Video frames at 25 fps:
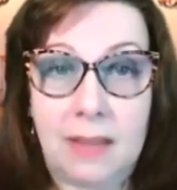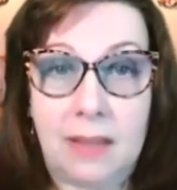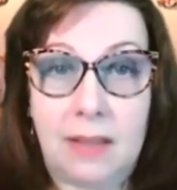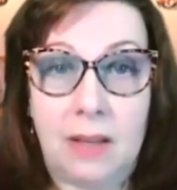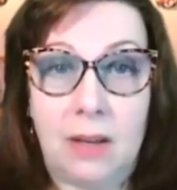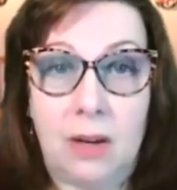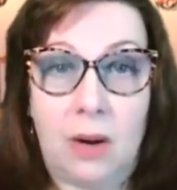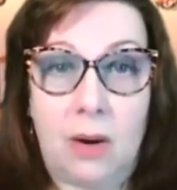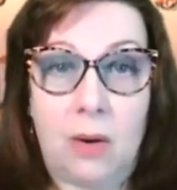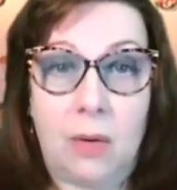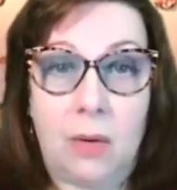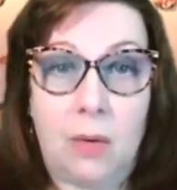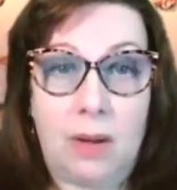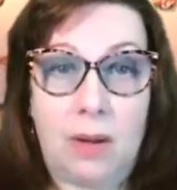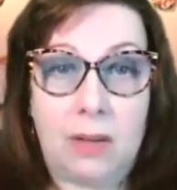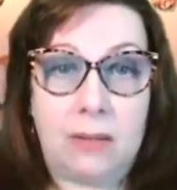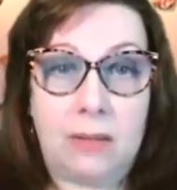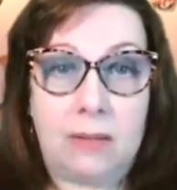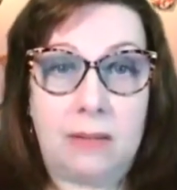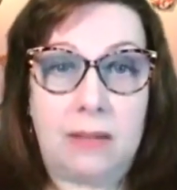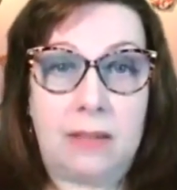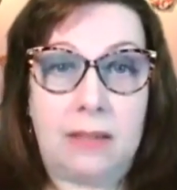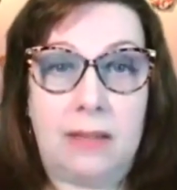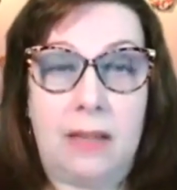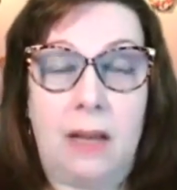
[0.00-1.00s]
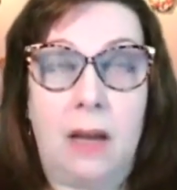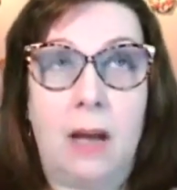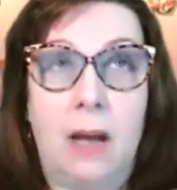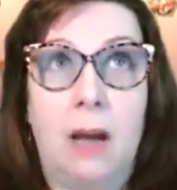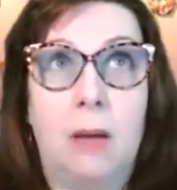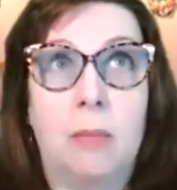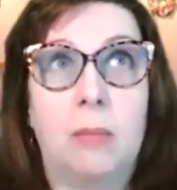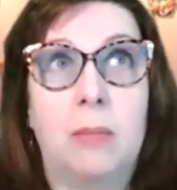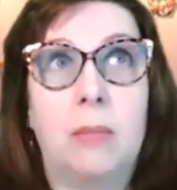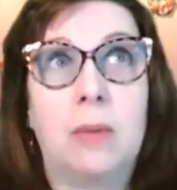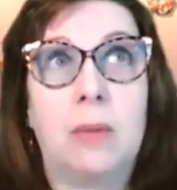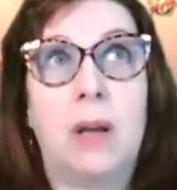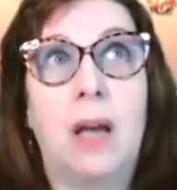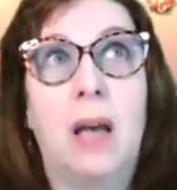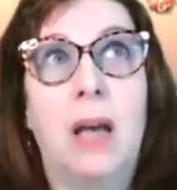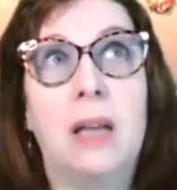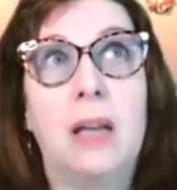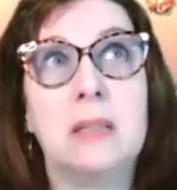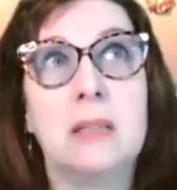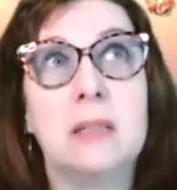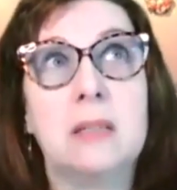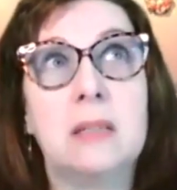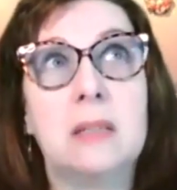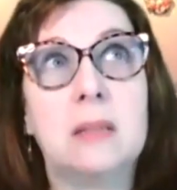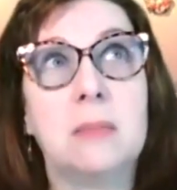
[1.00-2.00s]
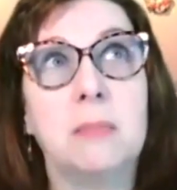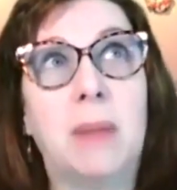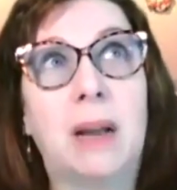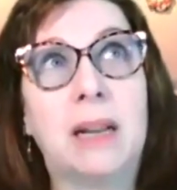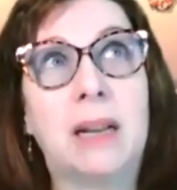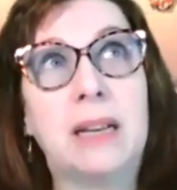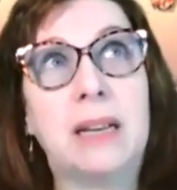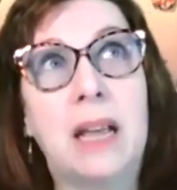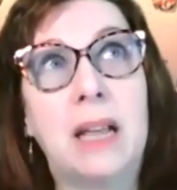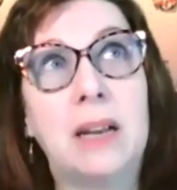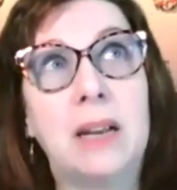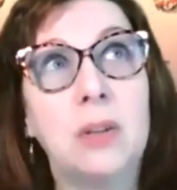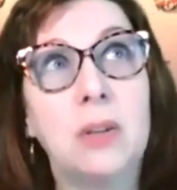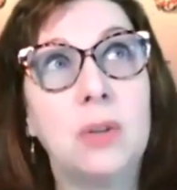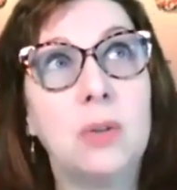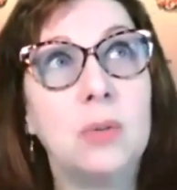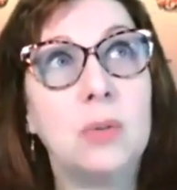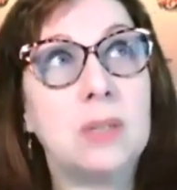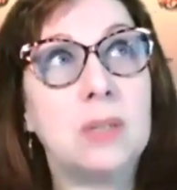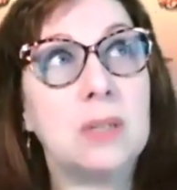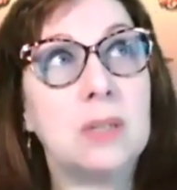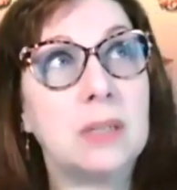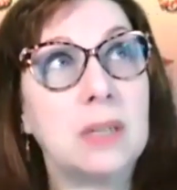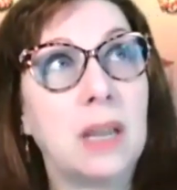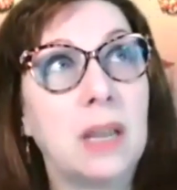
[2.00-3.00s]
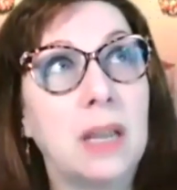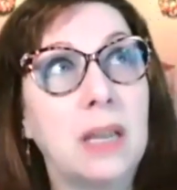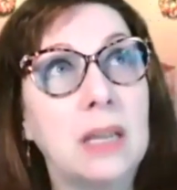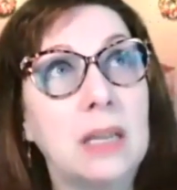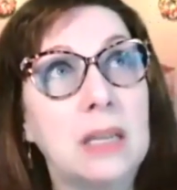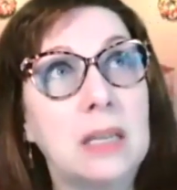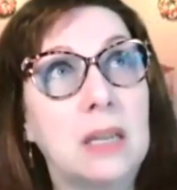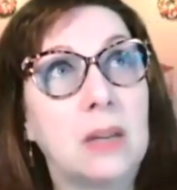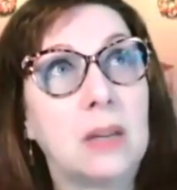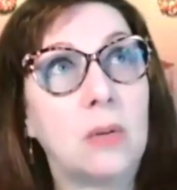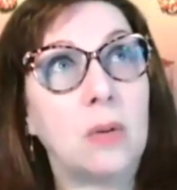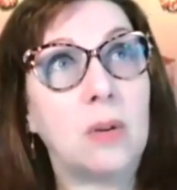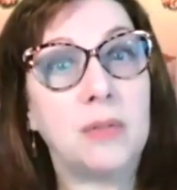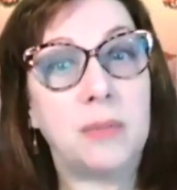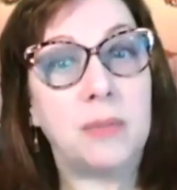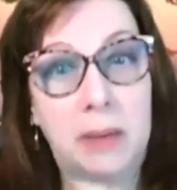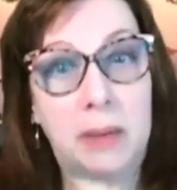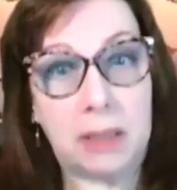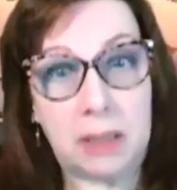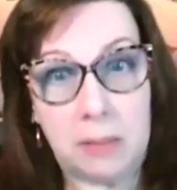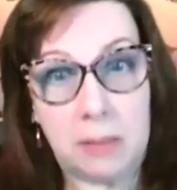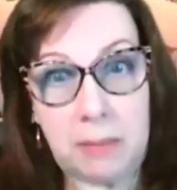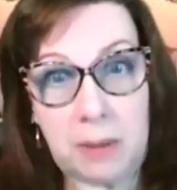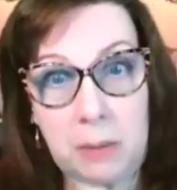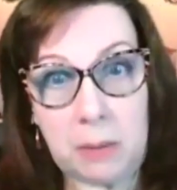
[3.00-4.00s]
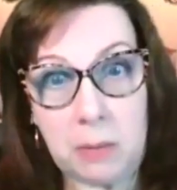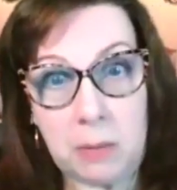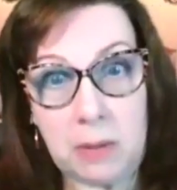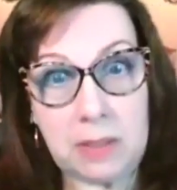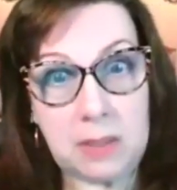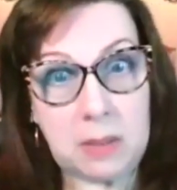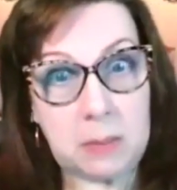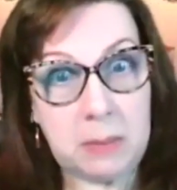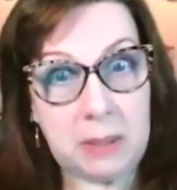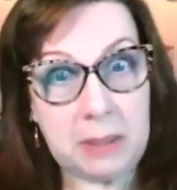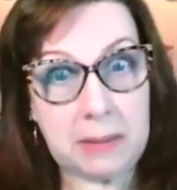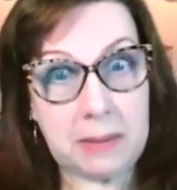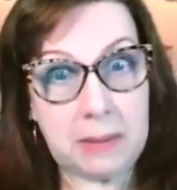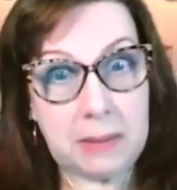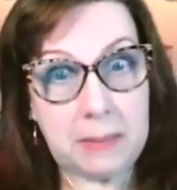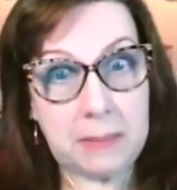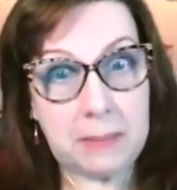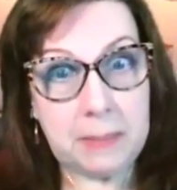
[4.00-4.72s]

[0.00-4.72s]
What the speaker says: You know, as my Nana used to say, get off my lip, I want to spit.